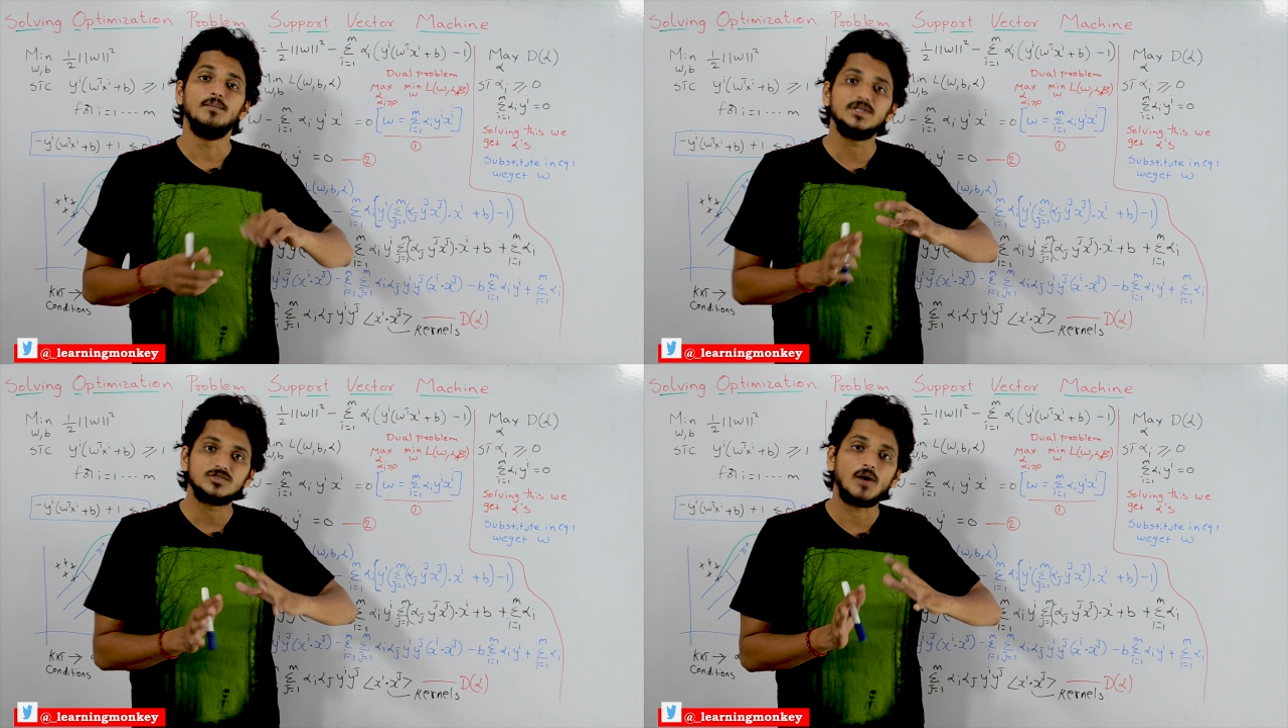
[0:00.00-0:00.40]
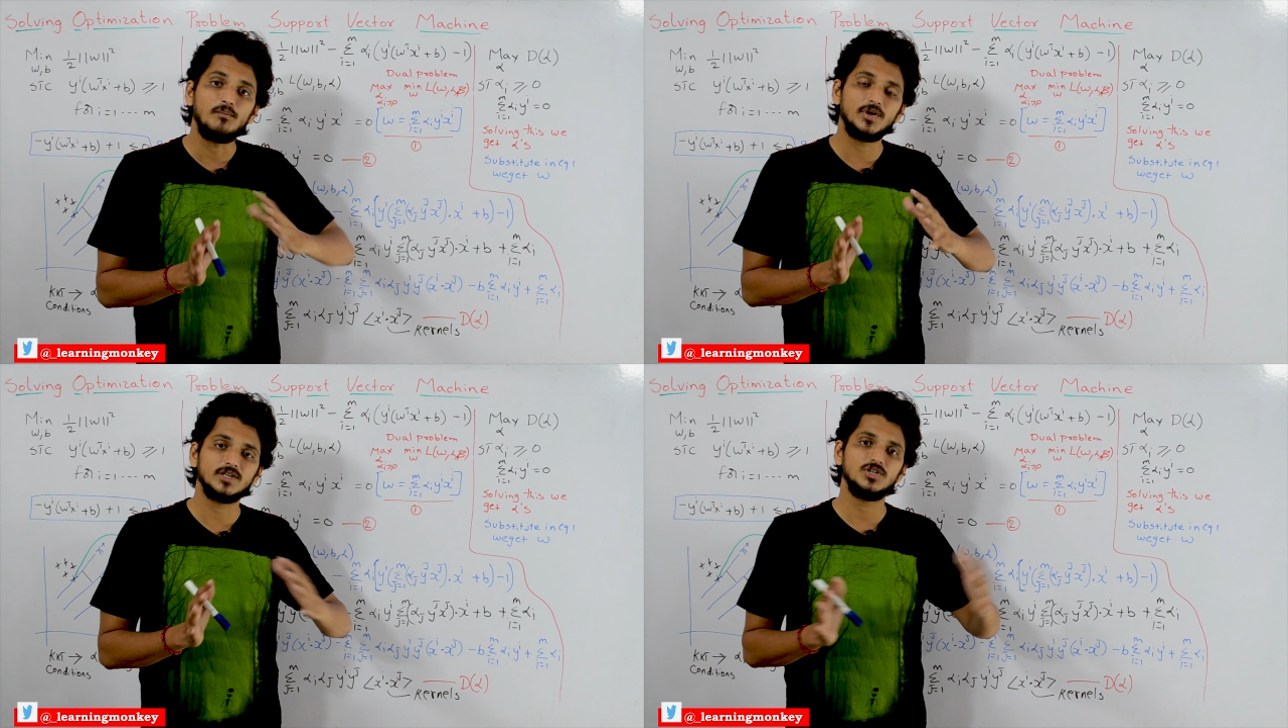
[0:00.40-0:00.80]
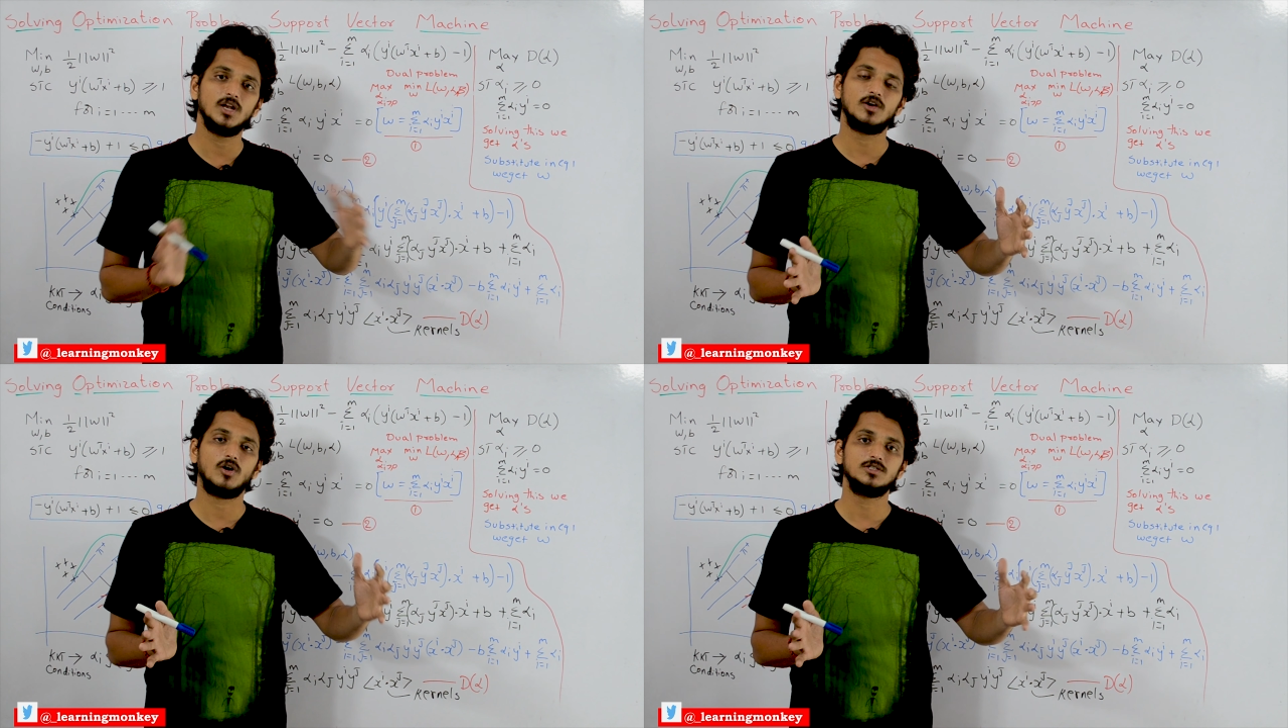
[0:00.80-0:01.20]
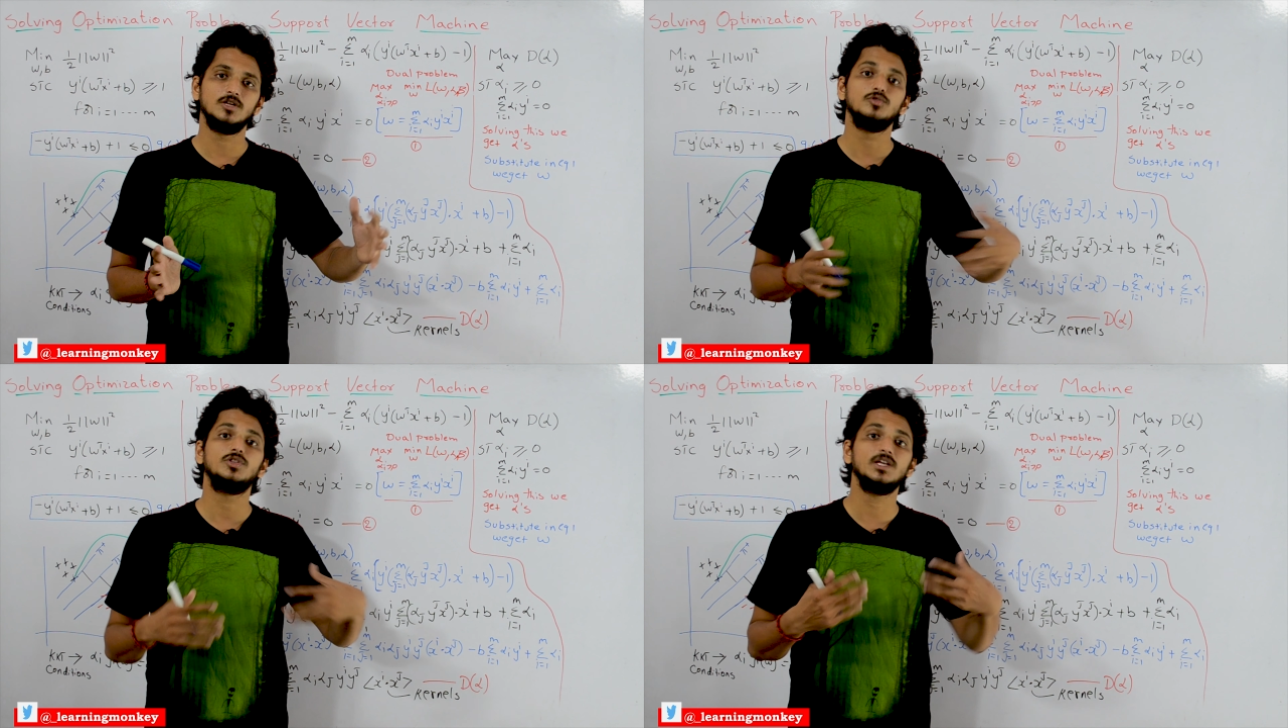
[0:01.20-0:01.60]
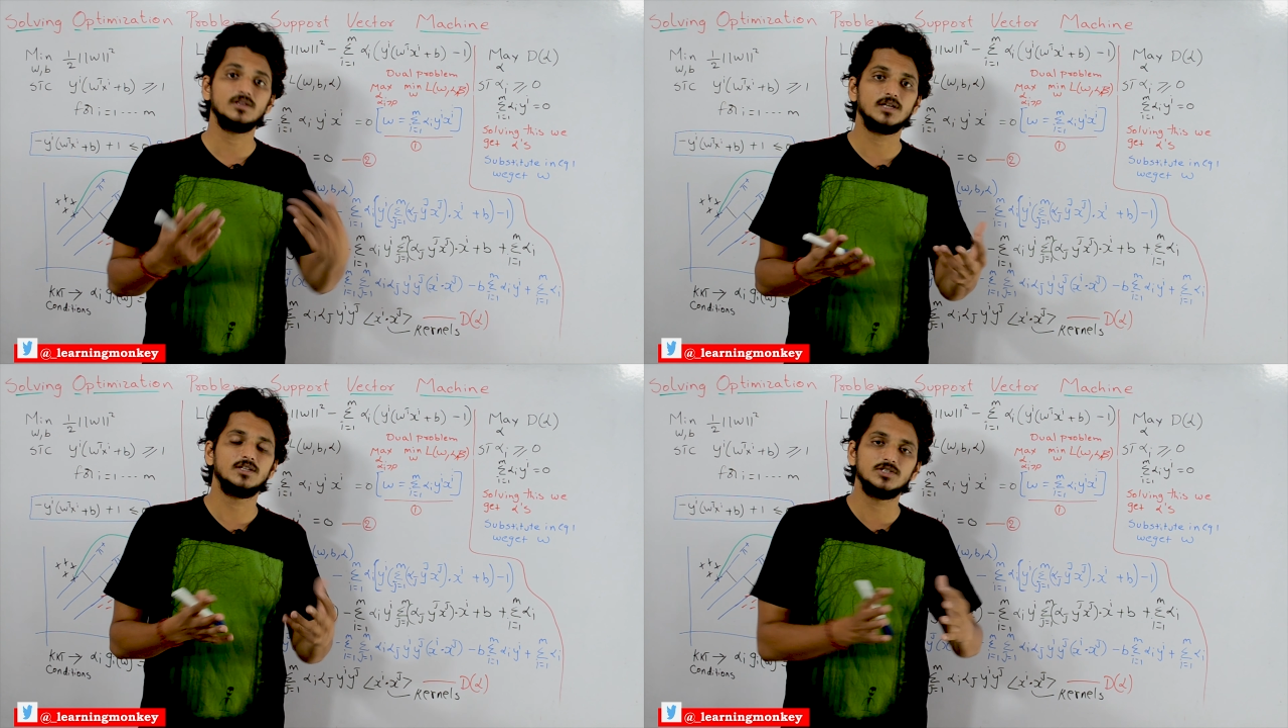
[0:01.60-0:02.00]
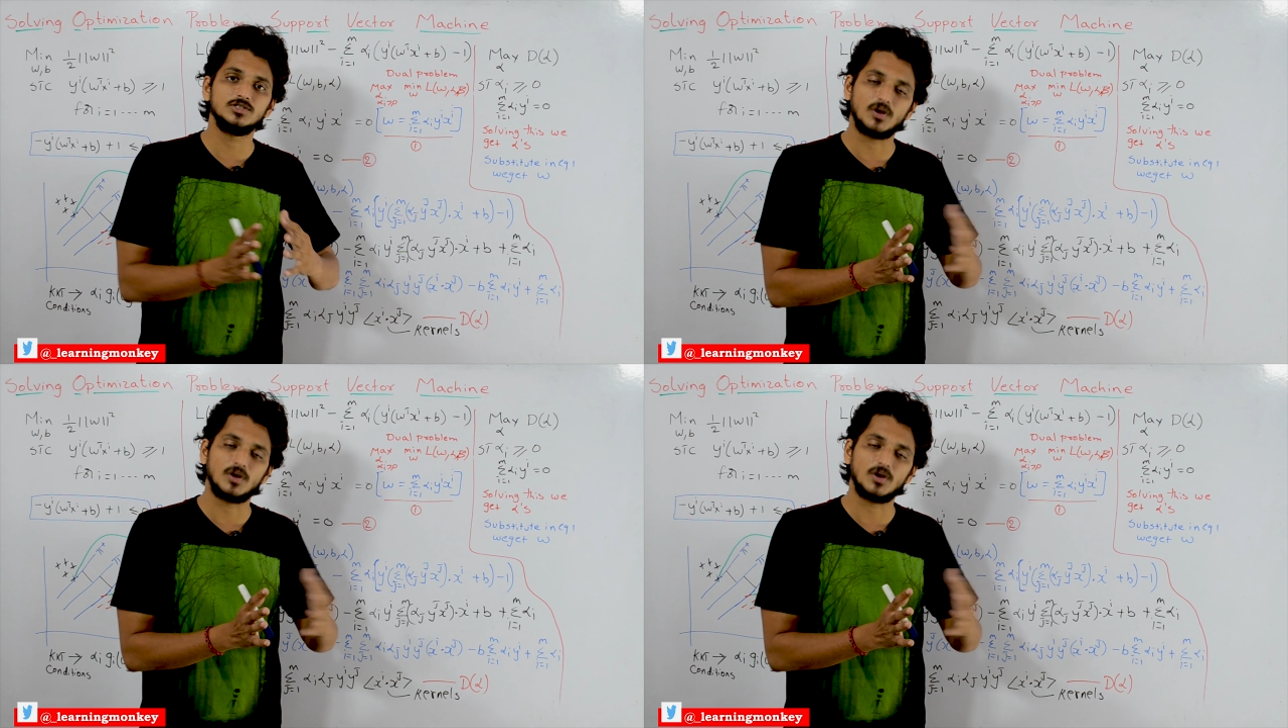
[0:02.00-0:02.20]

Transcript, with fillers: Means computationally costly. You think that this is